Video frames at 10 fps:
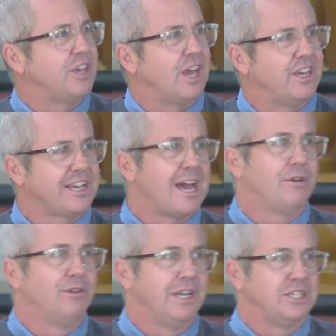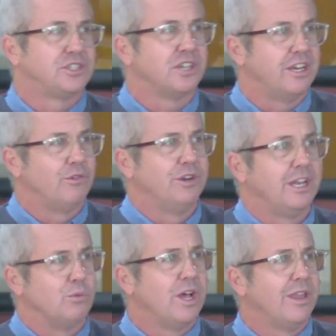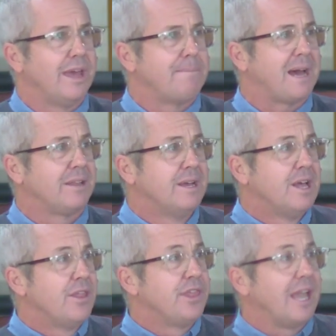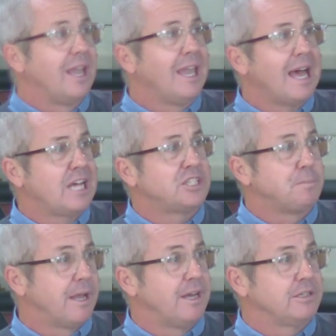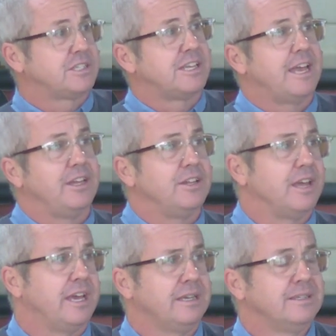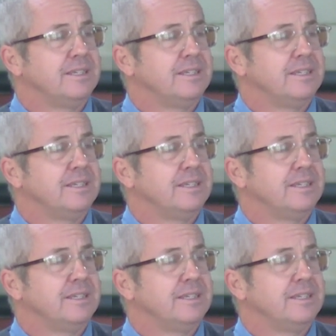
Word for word: Yeah, you can't really see it really well there, but the last bloke standing there,